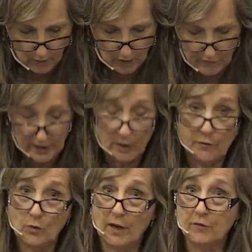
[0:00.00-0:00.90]
If any
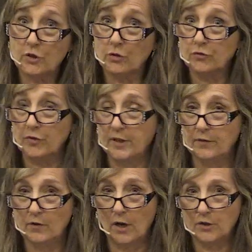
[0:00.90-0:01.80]
of you have children that
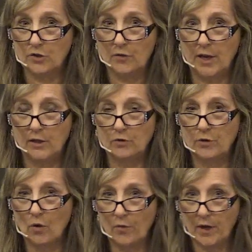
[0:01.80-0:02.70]
have gone astray, you
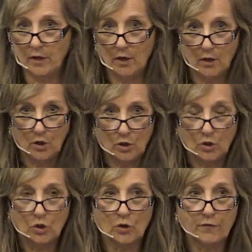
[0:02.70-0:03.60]
know that
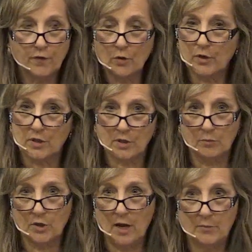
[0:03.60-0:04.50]
your focus
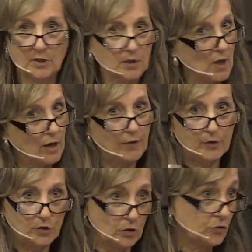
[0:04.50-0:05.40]
sometimes is not on
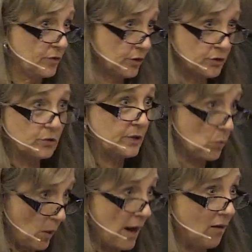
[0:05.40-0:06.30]
the children that are
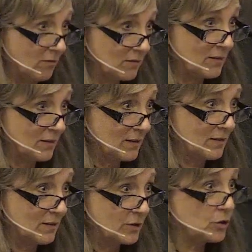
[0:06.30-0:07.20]
doing well.
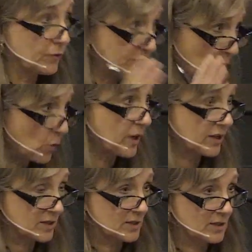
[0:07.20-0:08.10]
Your
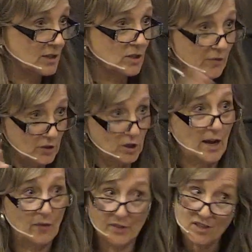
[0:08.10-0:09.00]
focus is on the
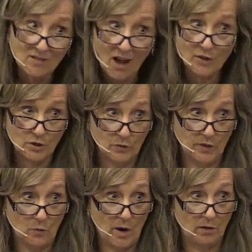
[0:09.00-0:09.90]
child that's not
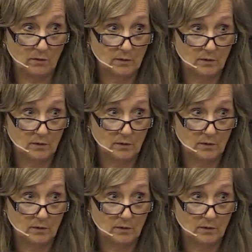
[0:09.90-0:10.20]
doing well.